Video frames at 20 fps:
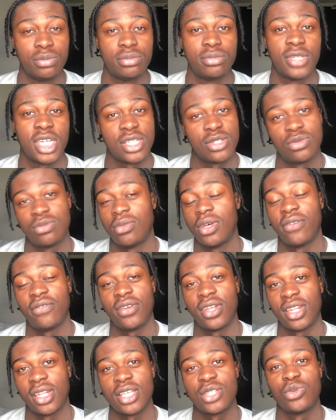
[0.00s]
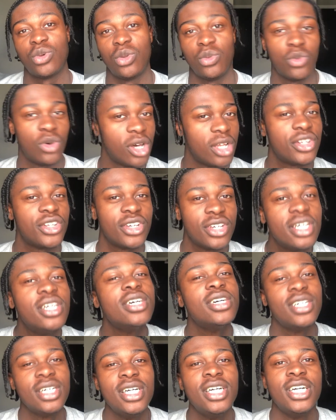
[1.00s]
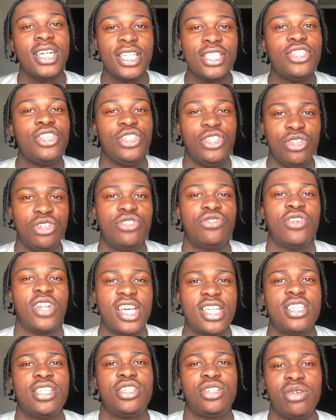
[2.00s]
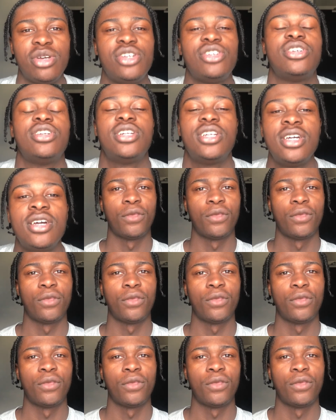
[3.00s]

That's, I think that's one word to use for that situation.